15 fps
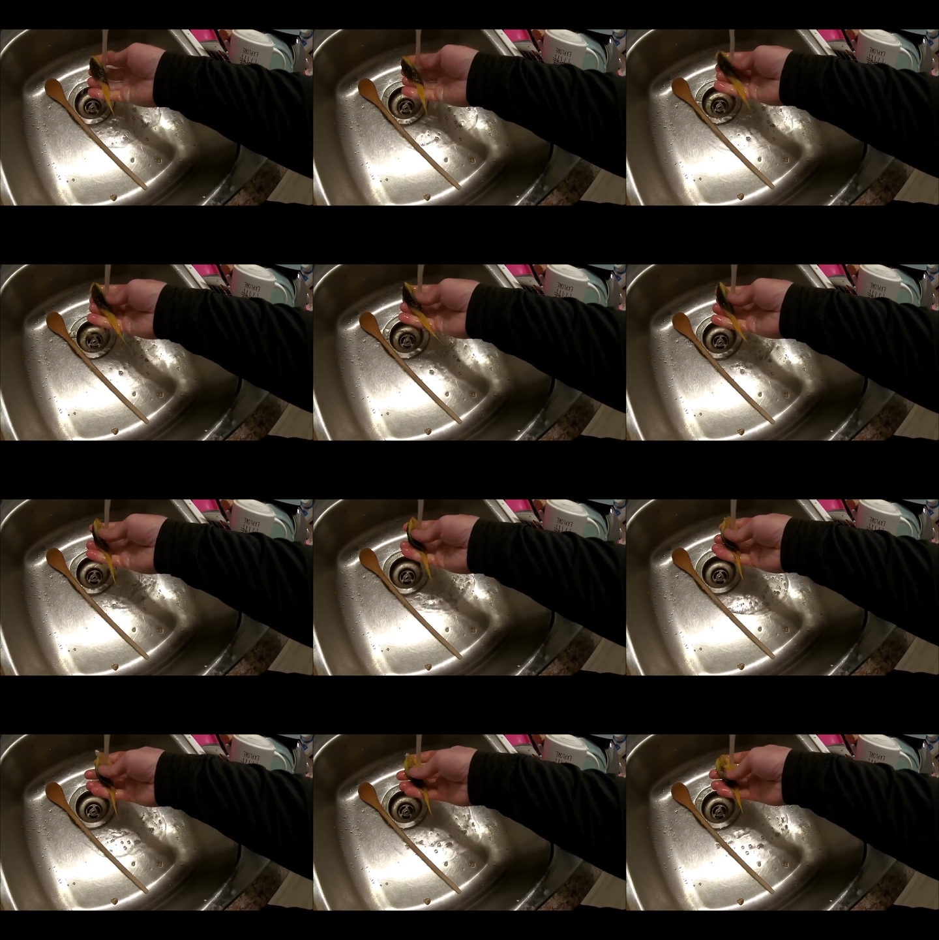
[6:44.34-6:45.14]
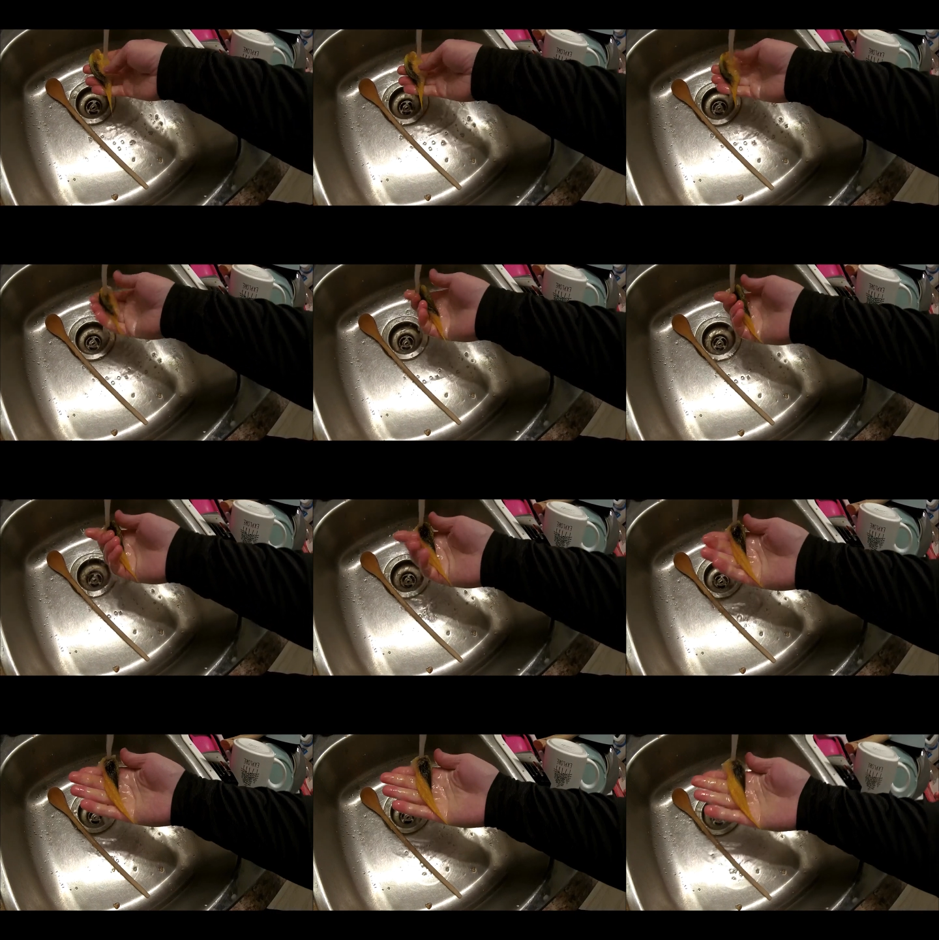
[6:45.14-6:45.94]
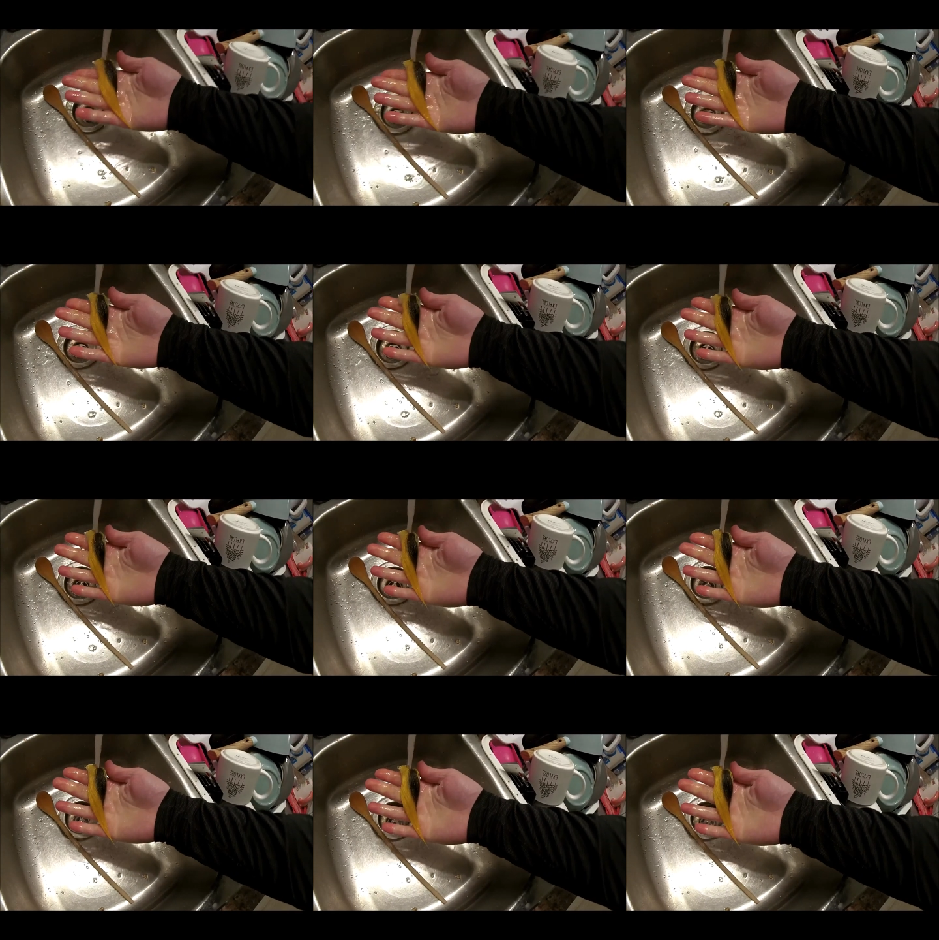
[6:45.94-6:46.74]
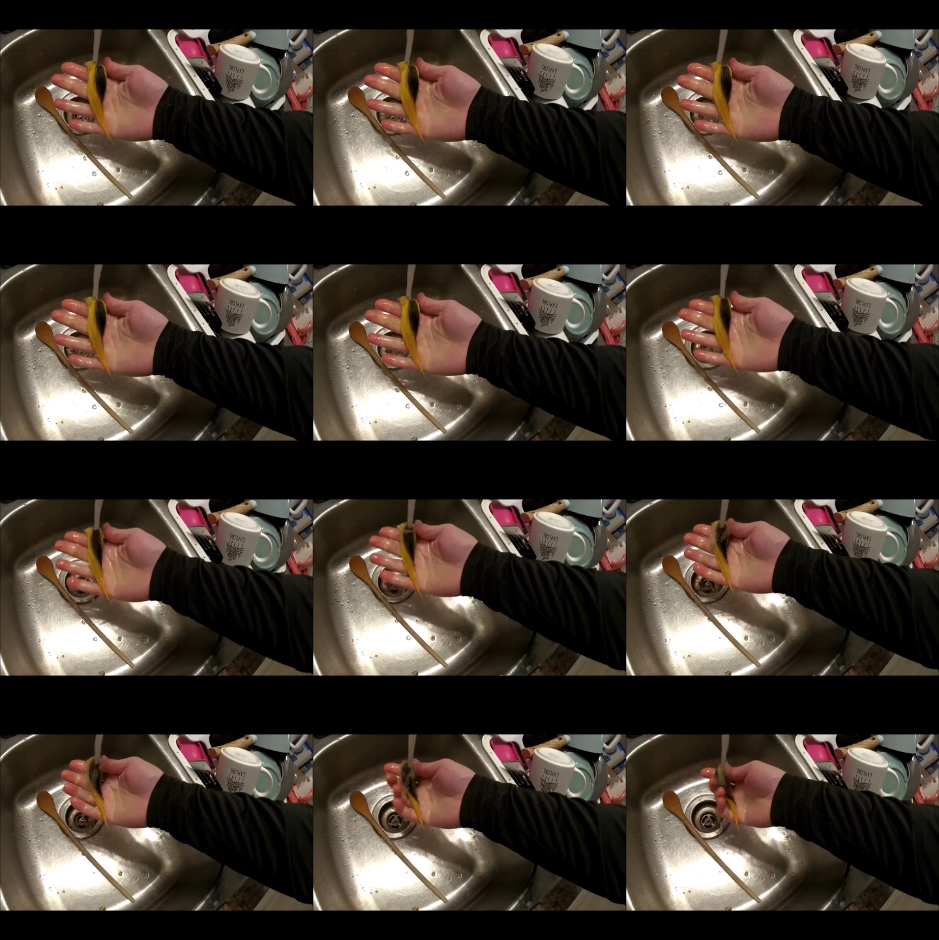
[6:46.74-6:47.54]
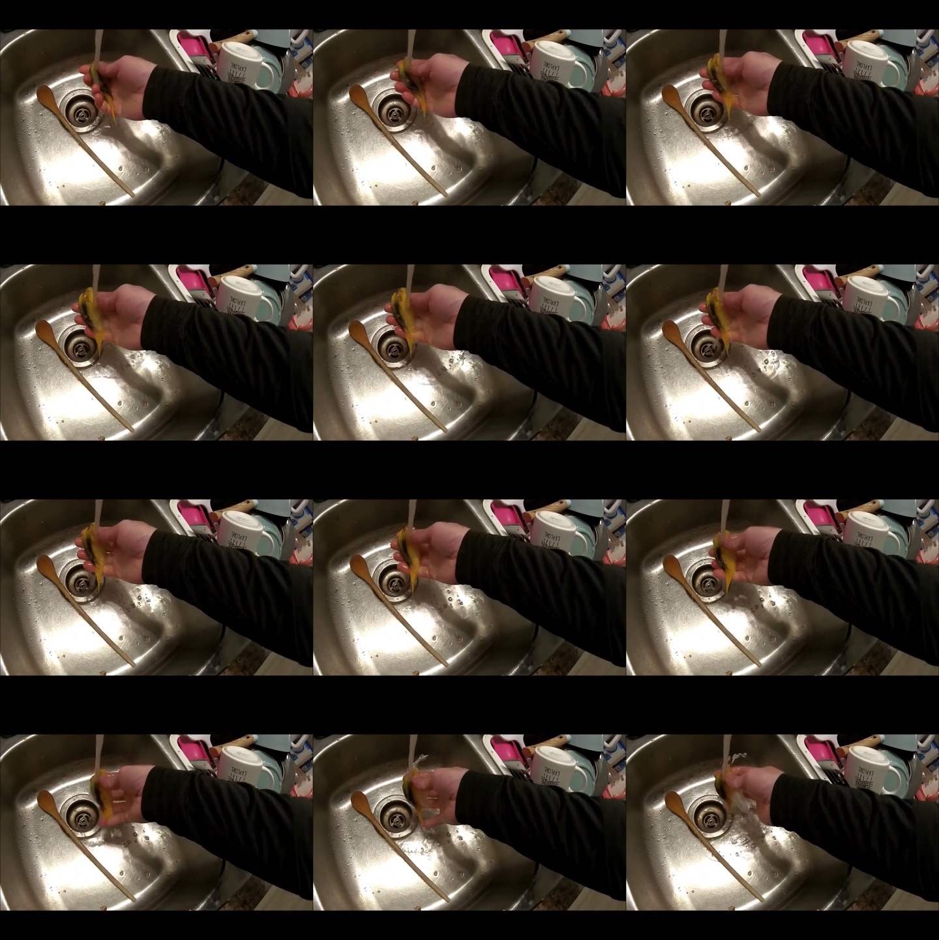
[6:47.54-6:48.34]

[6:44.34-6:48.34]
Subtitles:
Nobody's mouth can be seen.